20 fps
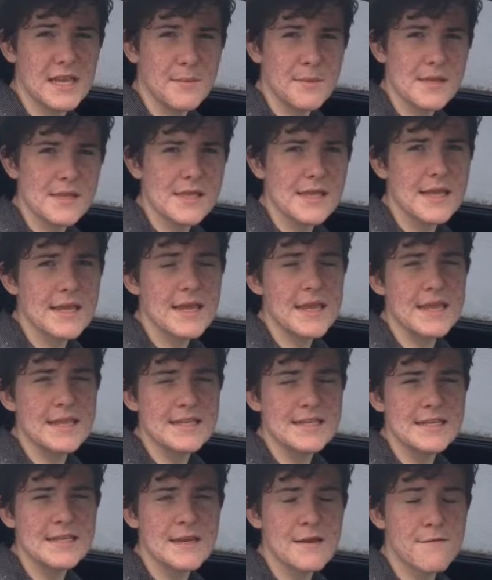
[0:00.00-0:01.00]
seemingly
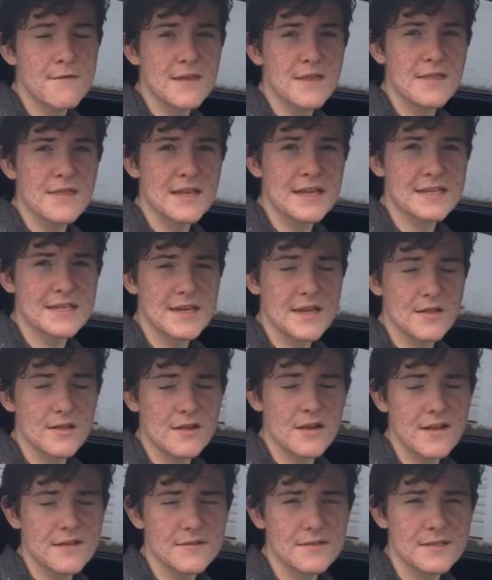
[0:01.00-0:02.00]
insignificant things in our
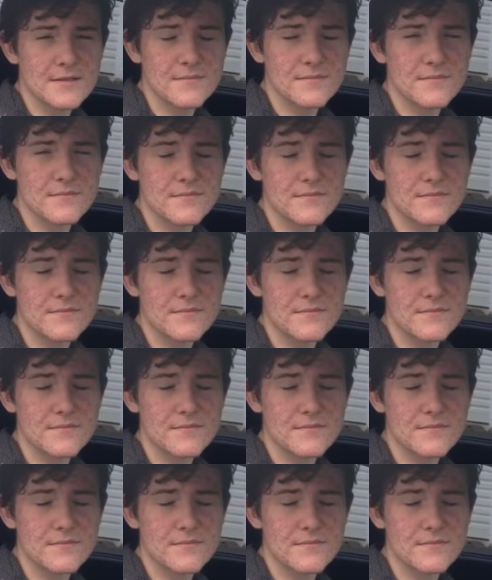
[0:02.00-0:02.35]
lives.